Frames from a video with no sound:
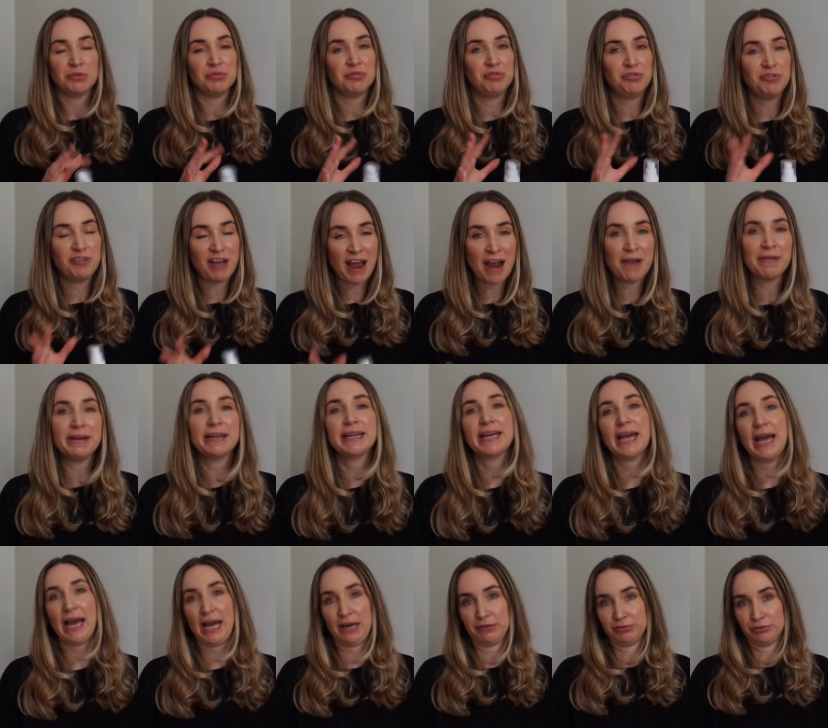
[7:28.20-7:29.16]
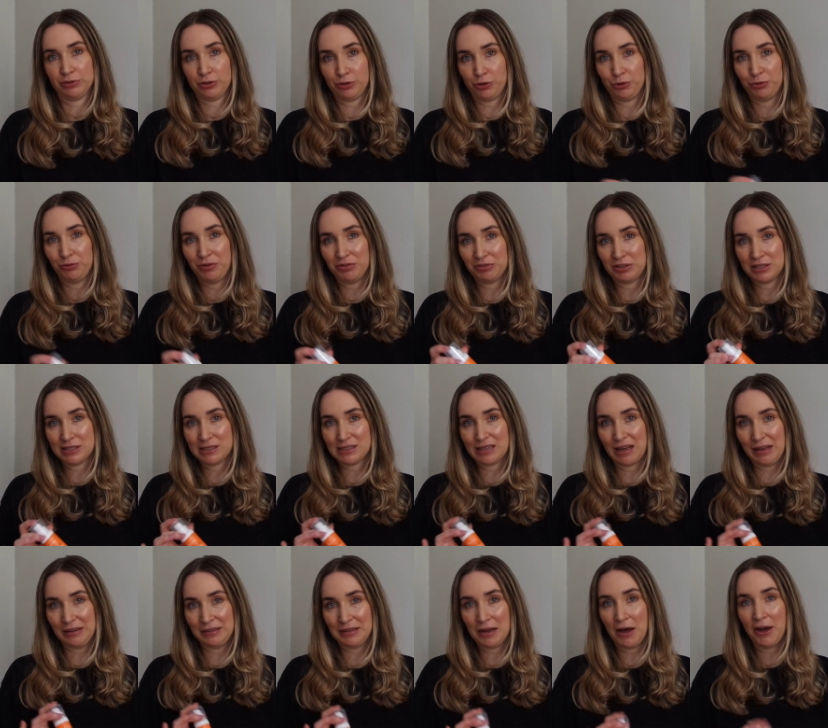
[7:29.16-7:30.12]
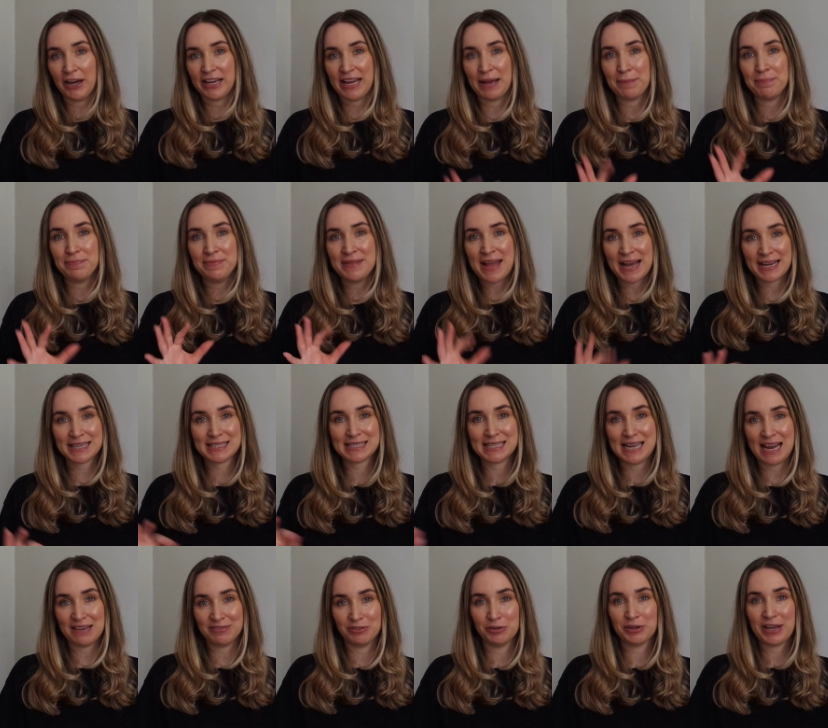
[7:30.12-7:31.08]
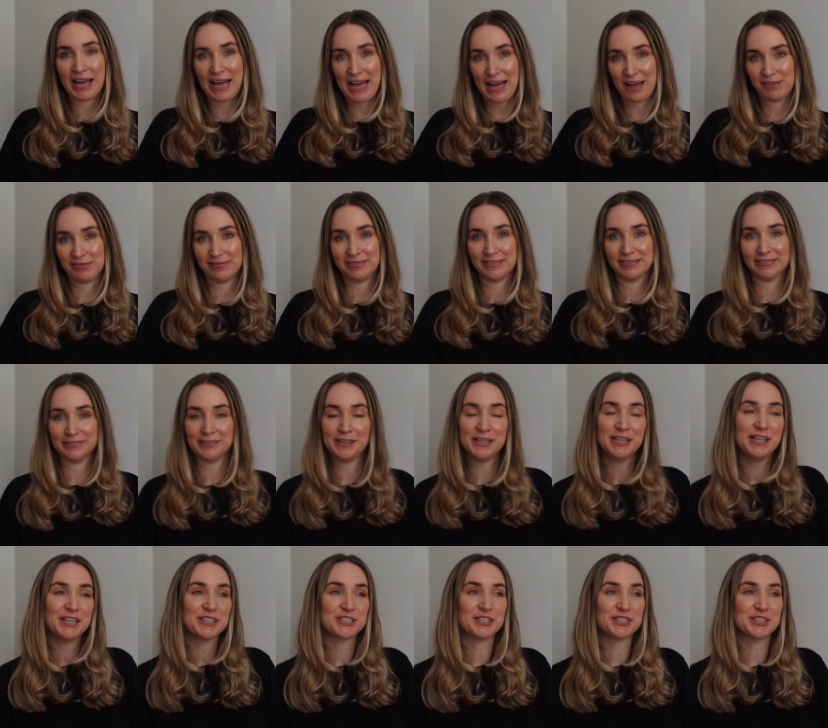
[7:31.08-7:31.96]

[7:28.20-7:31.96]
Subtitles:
very careful with the sun. I am next level careful.